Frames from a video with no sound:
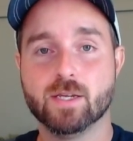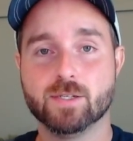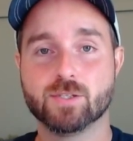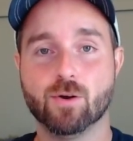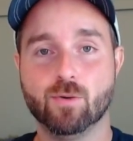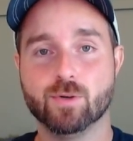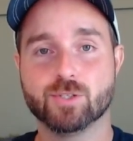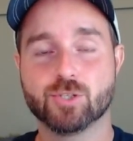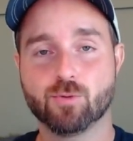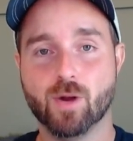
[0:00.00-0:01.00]
So,
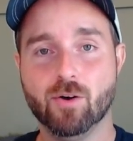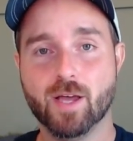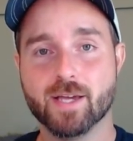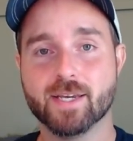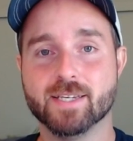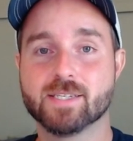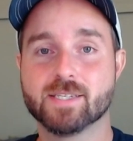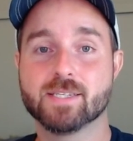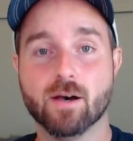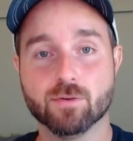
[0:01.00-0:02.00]
Trailhead is
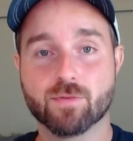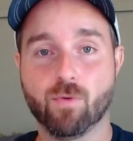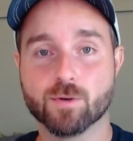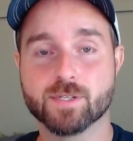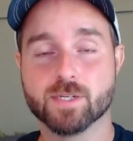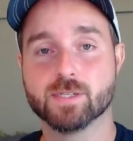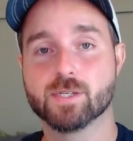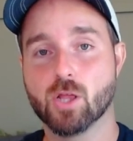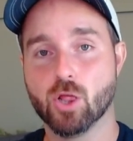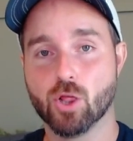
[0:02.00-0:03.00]

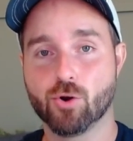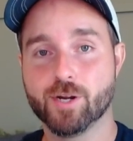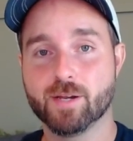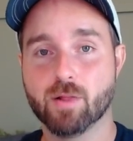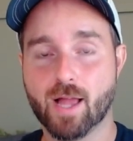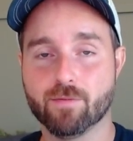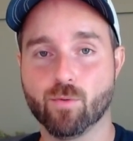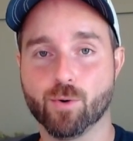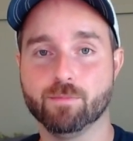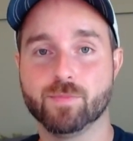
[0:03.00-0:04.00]
Salesforce's learning
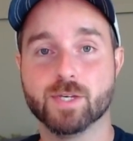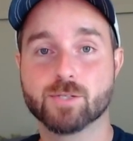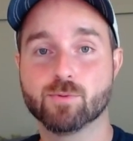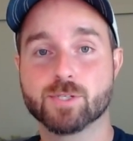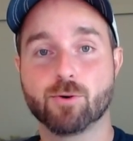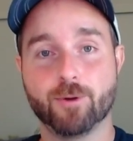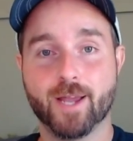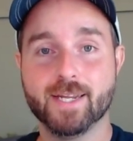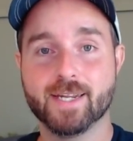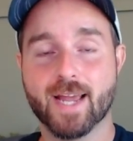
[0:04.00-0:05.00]
platform. This was
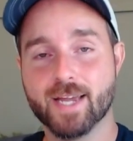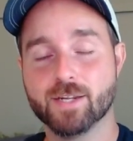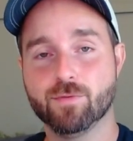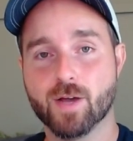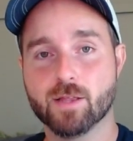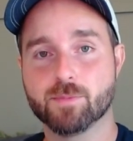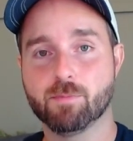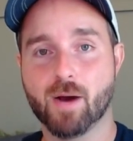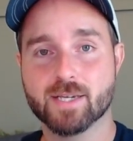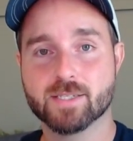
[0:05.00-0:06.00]
created and developed
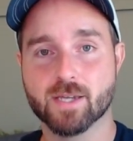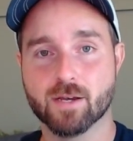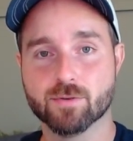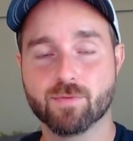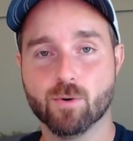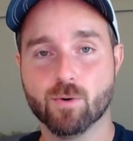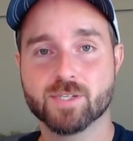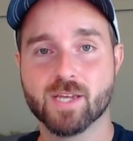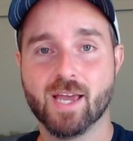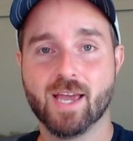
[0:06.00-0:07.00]
by Salesforce.